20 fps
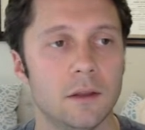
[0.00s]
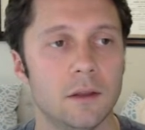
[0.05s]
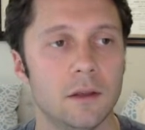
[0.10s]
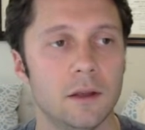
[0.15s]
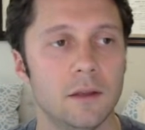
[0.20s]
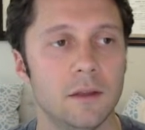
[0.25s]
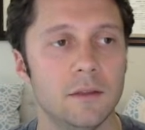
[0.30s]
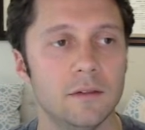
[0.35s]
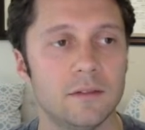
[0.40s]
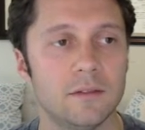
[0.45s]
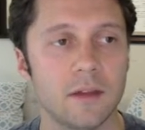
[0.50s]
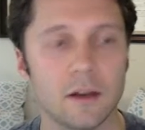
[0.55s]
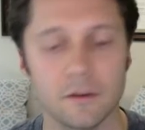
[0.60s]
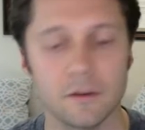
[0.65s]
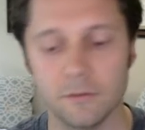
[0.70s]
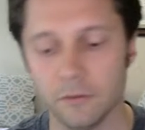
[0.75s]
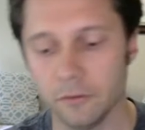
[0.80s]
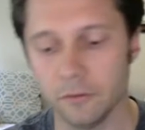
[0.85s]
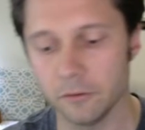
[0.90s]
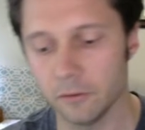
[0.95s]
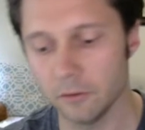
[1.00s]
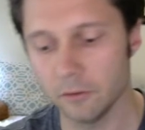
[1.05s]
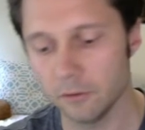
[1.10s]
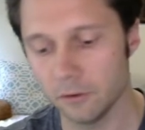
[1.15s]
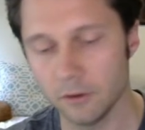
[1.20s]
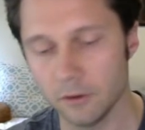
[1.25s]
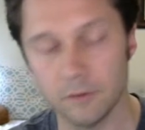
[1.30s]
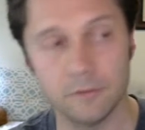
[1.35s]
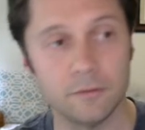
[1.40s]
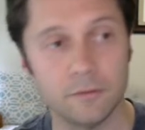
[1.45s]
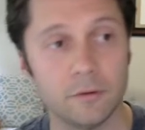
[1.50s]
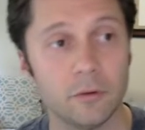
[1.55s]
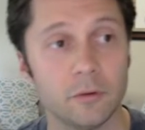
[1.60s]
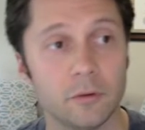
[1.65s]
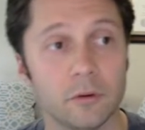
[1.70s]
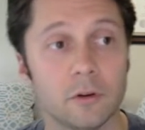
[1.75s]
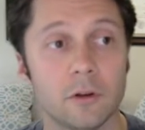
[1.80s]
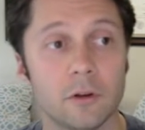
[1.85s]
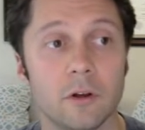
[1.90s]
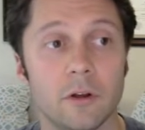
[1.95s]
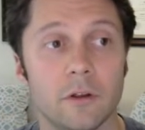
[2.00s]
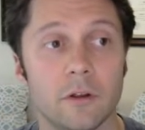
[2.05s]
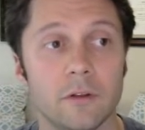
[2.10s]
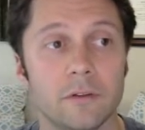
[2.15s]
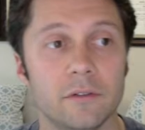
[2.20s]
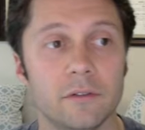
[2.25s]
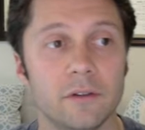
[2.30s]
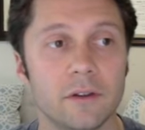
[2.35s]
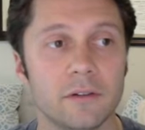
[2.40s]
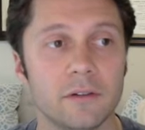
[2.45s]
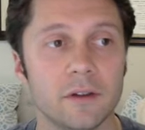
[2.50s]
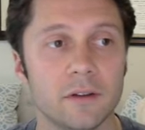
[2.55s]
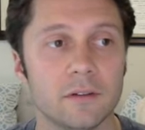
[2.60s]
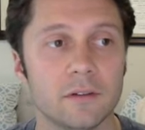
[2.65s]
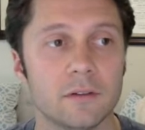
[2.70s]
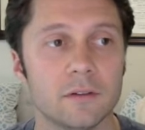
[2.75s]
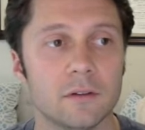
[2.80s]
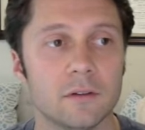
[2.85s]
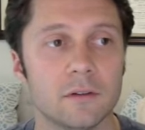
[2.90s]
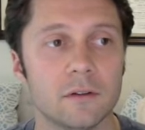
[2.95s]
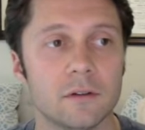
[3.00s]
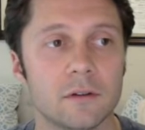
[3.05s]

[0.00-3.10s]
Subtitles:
In the static folder, create a folder called CSS,